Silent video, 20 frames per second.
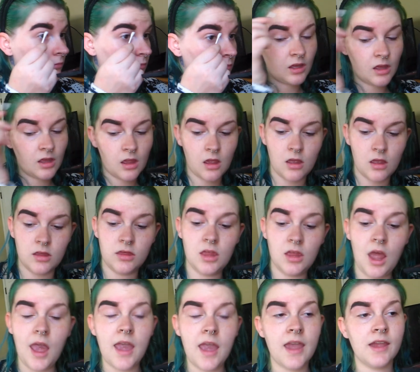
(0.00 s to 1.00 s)
Okay, and
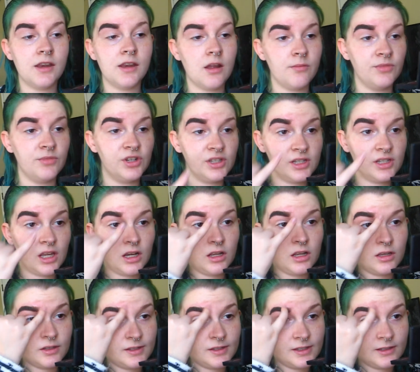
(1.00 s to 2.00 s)
then I'm just going
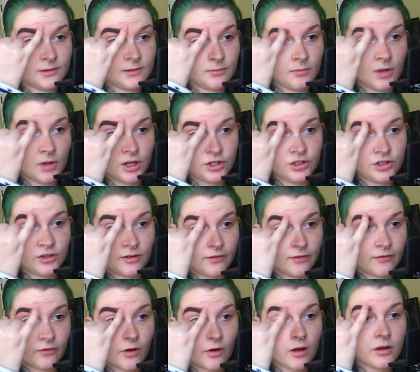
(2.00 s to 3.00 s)
to smudge the
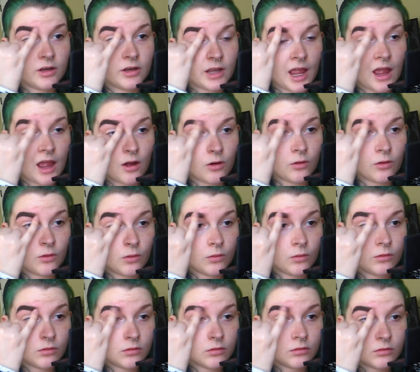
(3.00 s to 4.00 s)
front out
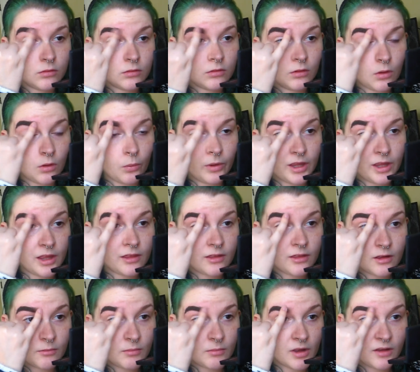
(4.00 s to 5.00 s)
with
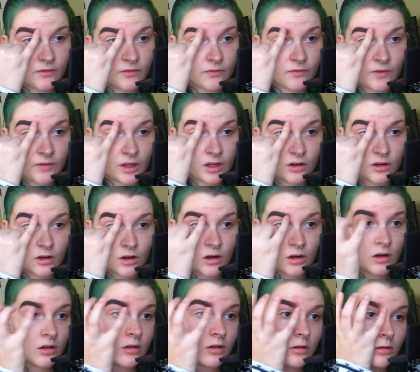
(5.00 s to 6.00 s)
my
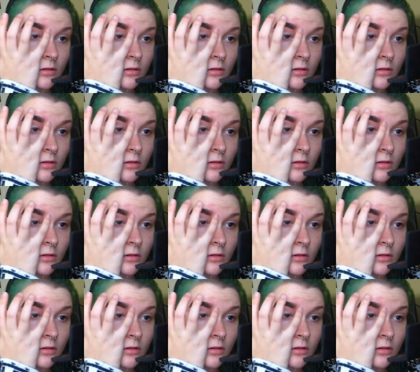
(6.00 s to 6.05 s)
finger.